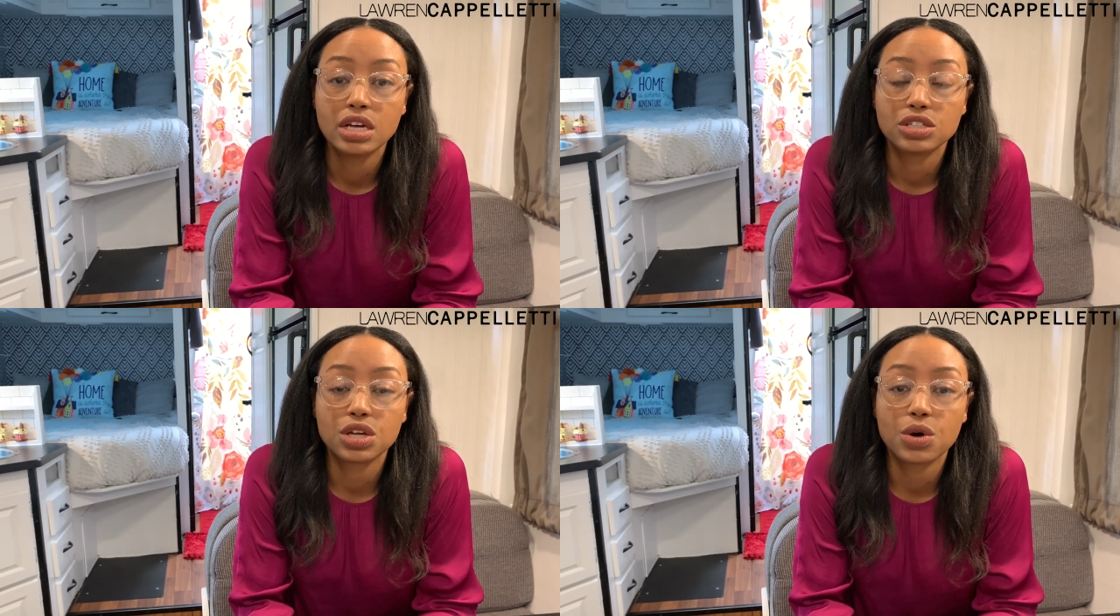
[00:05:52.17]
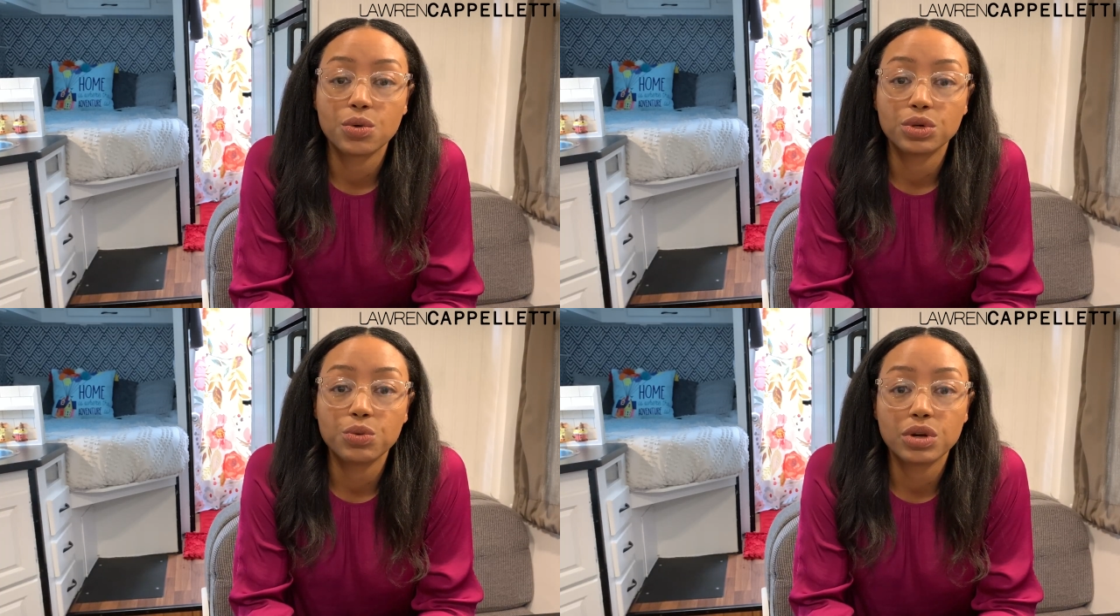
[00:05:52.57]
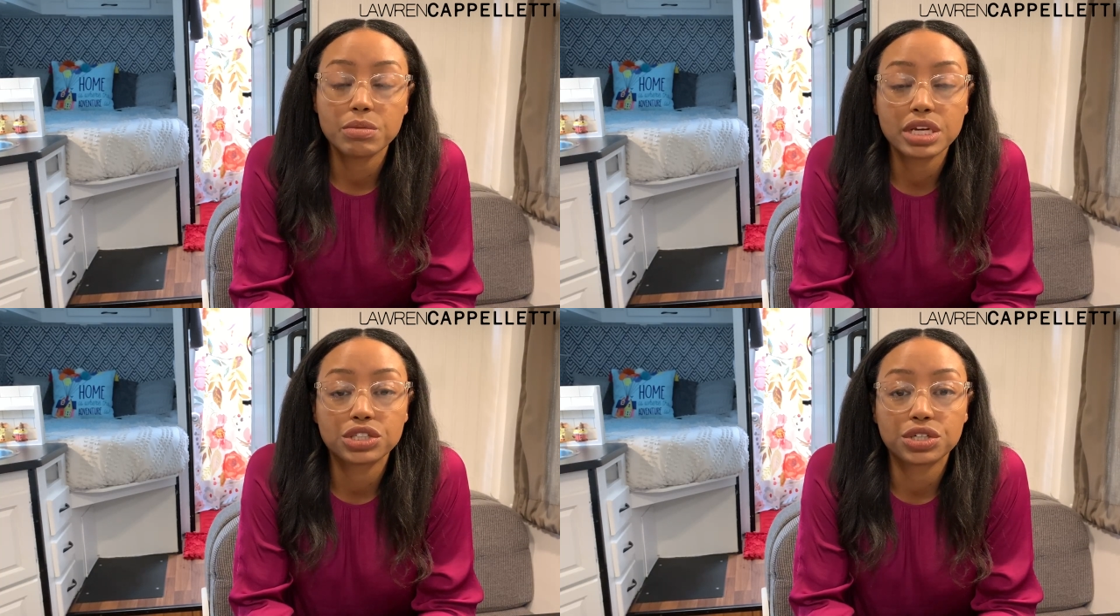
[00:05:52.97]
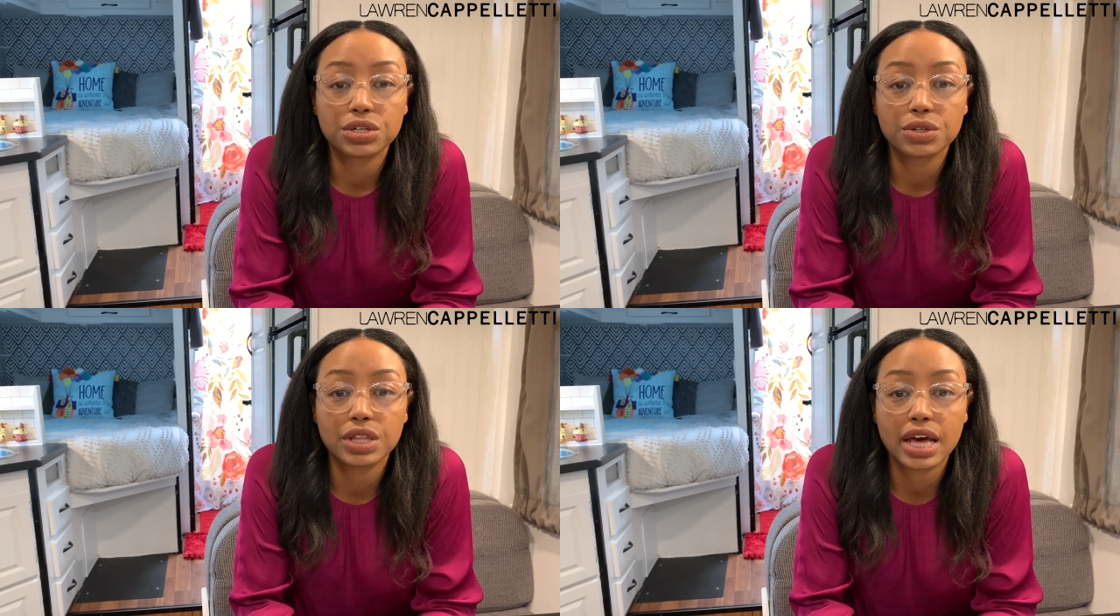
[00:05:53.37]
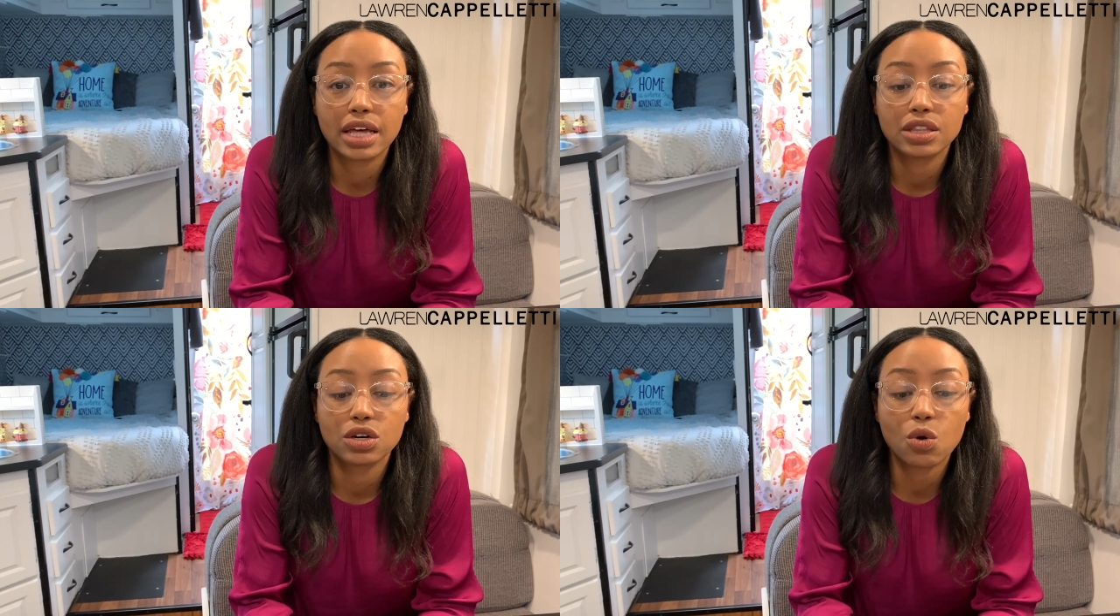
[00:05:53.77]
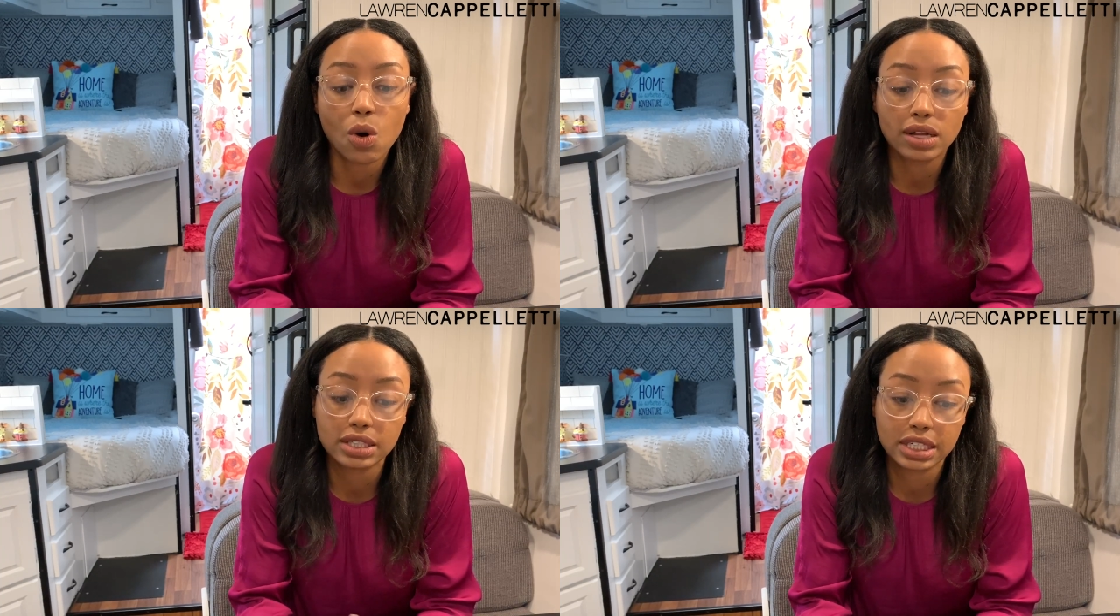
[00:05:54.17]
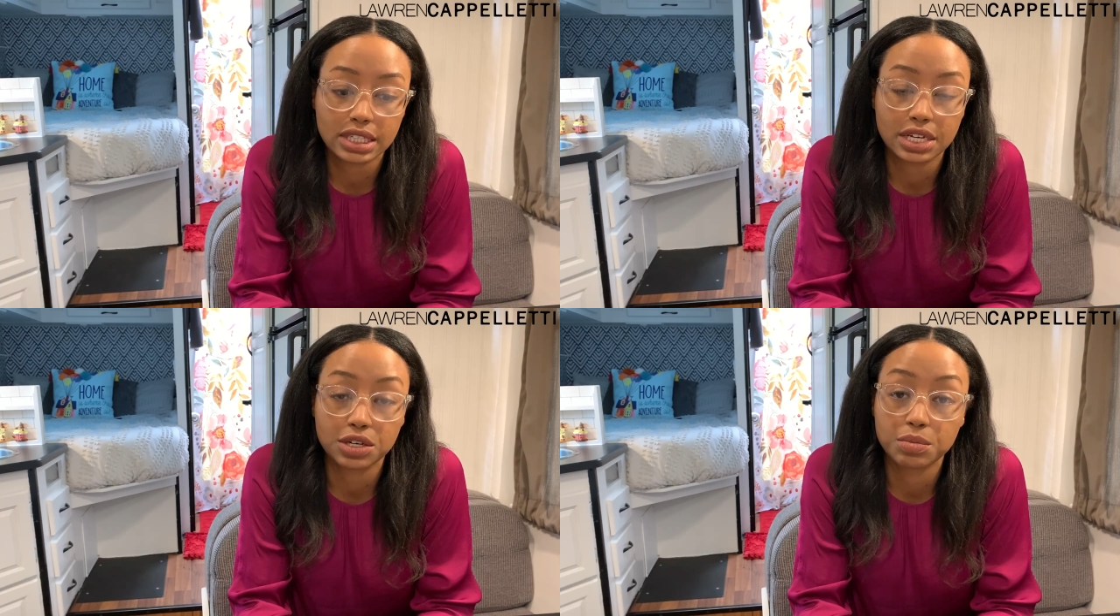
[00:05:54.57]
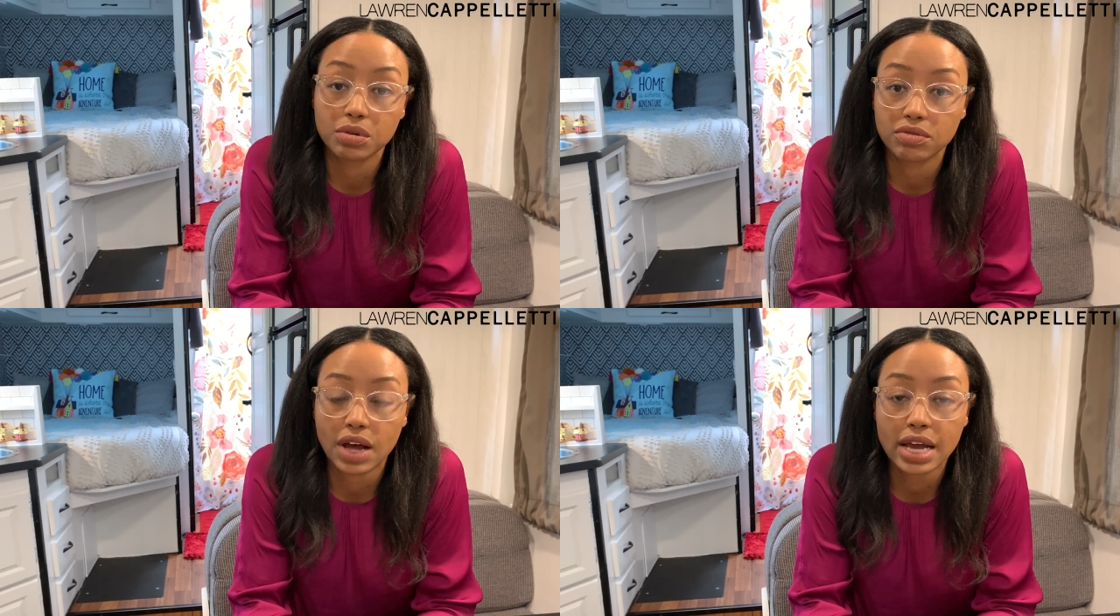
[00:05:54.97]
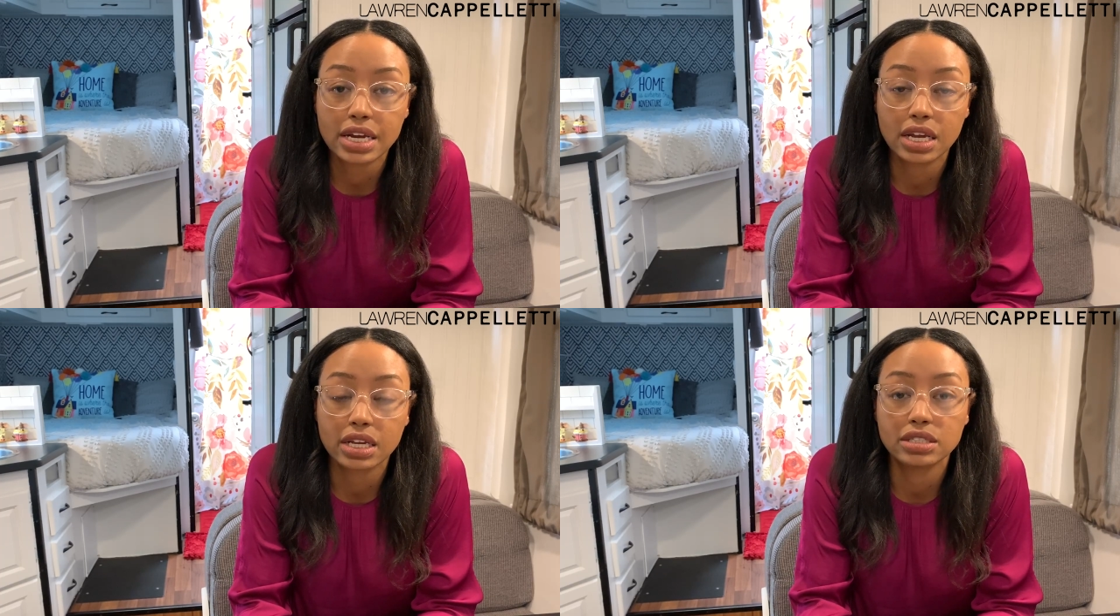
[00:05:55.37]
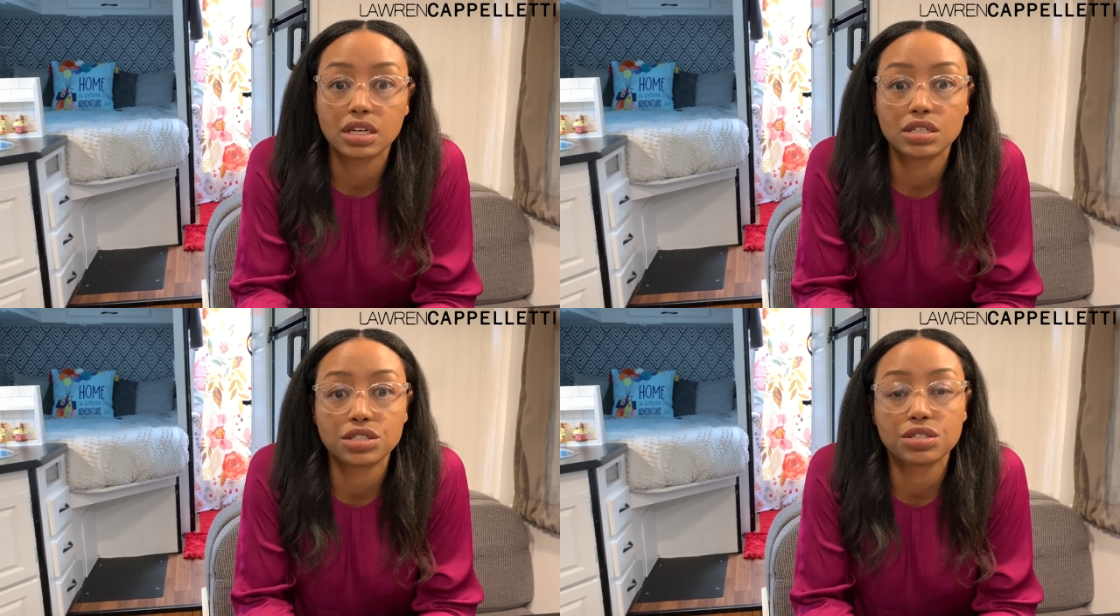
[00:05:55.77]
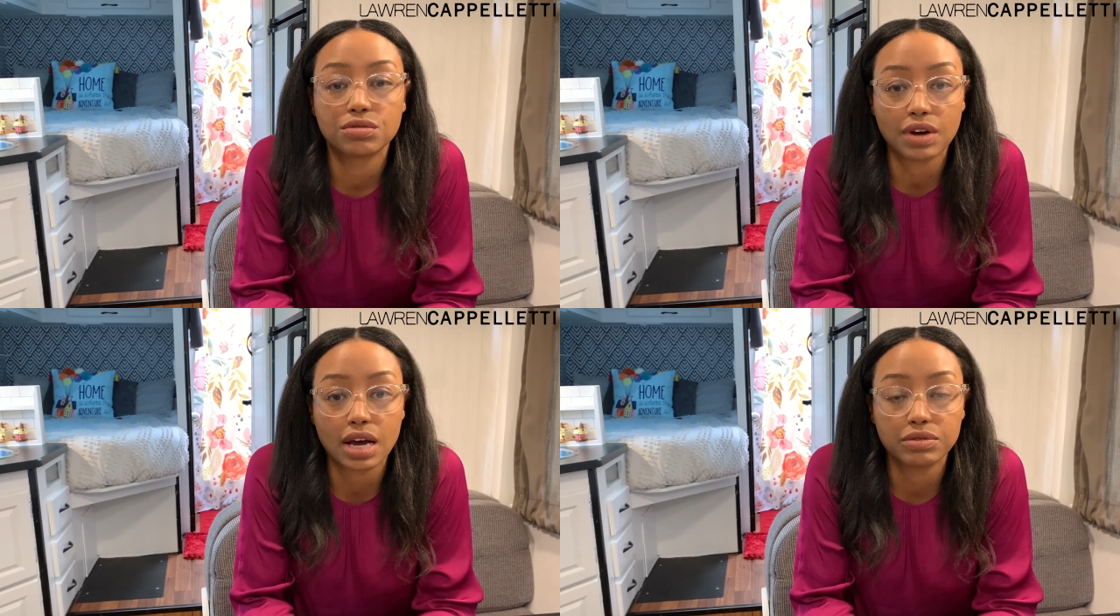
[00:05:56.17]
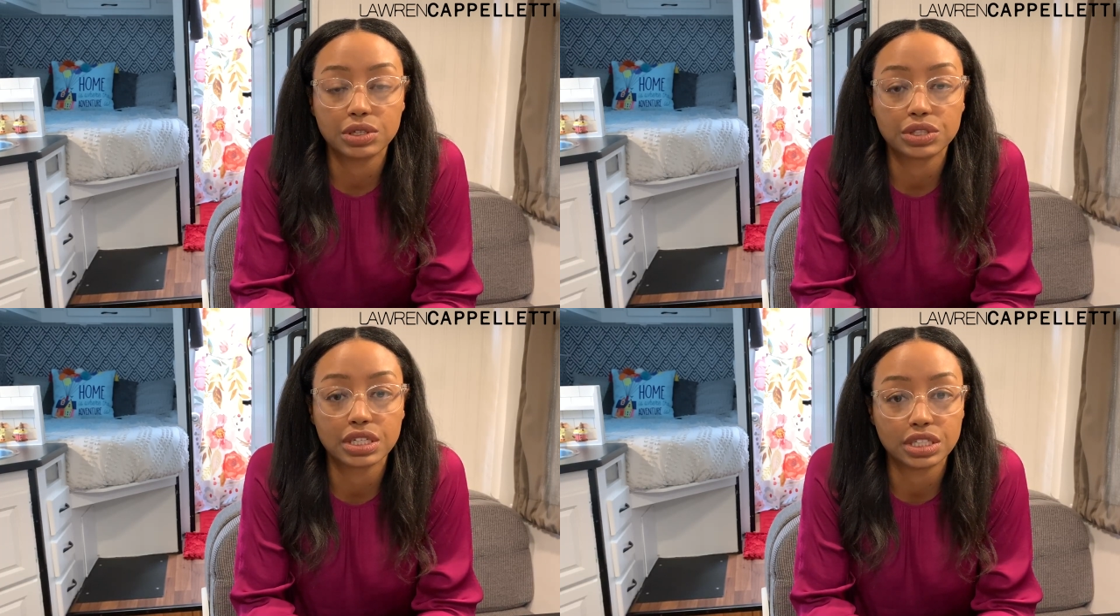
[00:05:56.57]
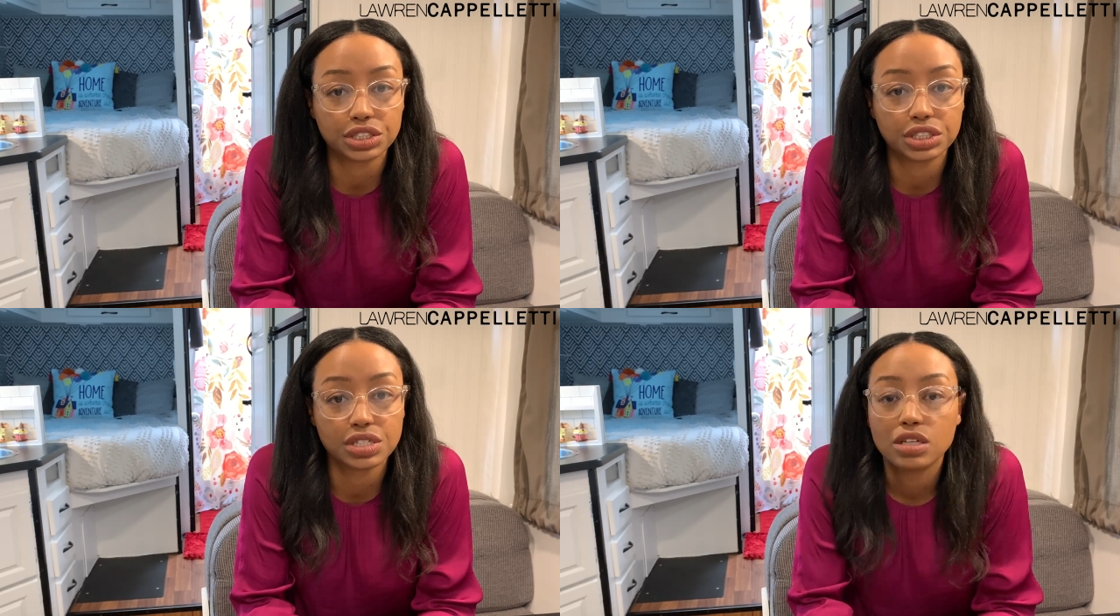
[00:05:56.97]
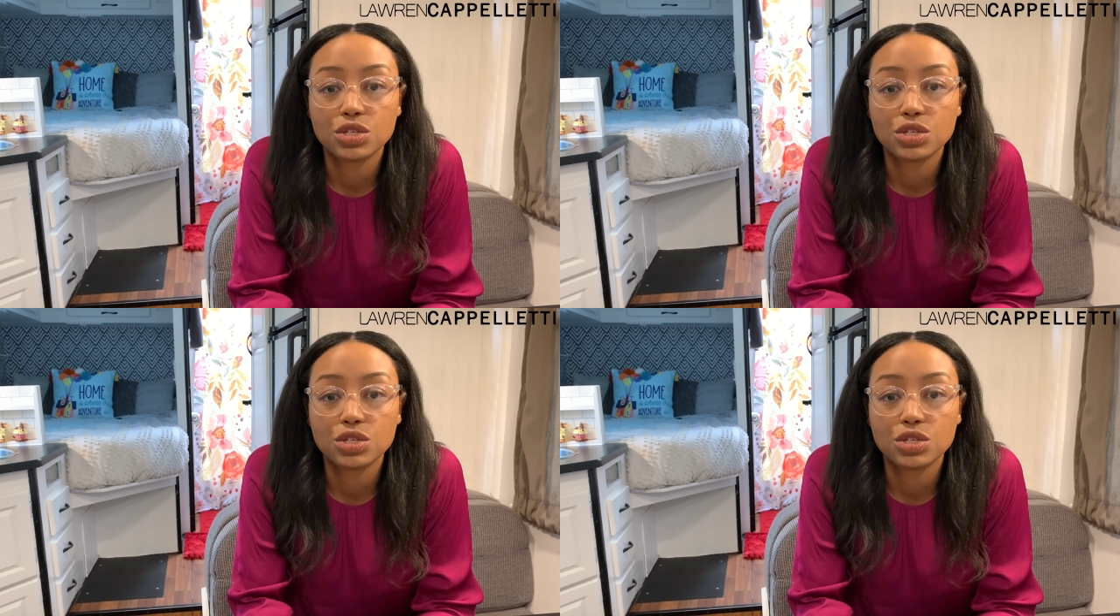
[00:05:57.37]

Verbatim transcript: So you wanna make sure that the quality that you're providing is gonna survive those conditions.